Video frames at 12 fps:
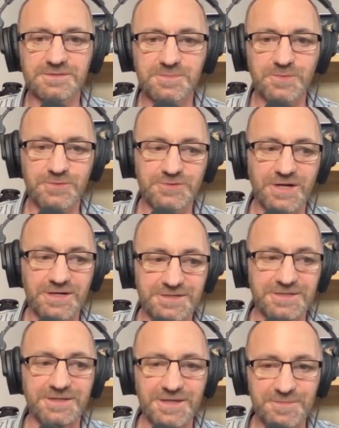
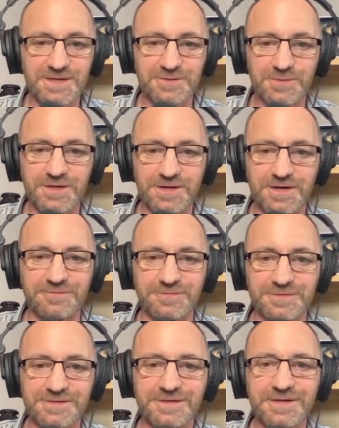spirituality. They meet quite
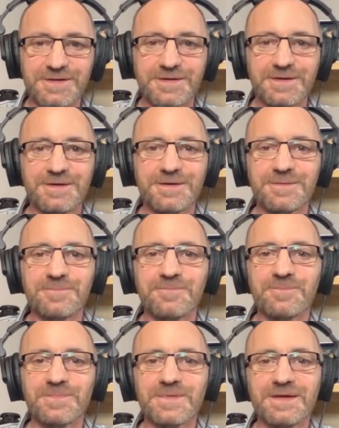often.
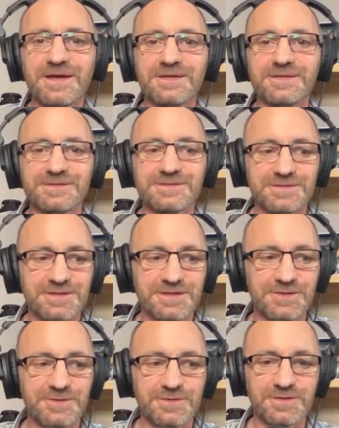Um, and you
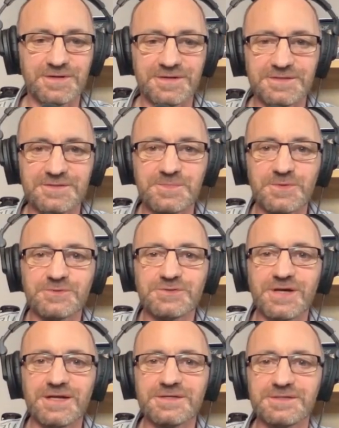know
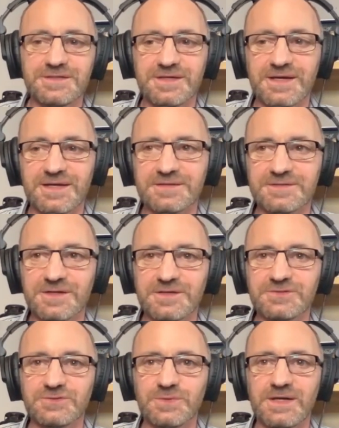spirituality and
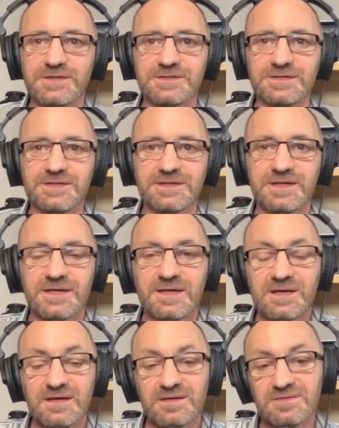non-duality
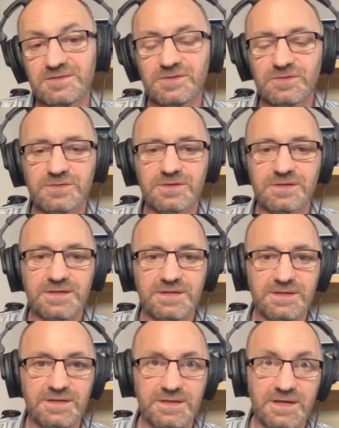you look
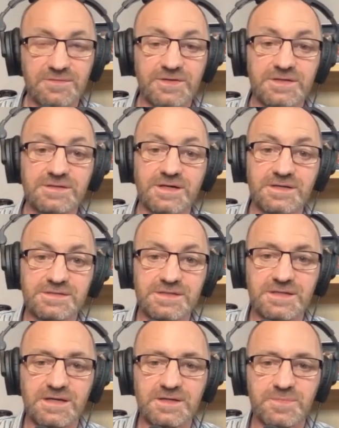a lot of it is, i see
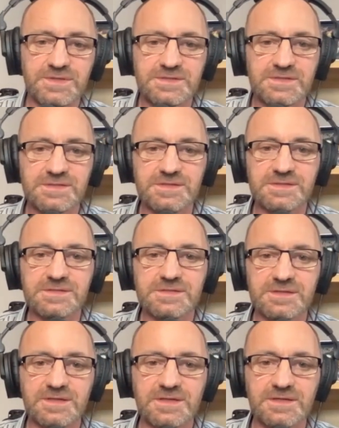a lot of businesses
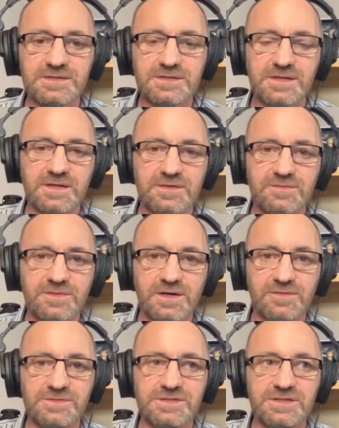in it and i've
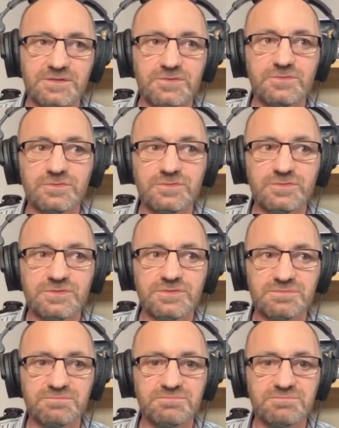i've seen gurus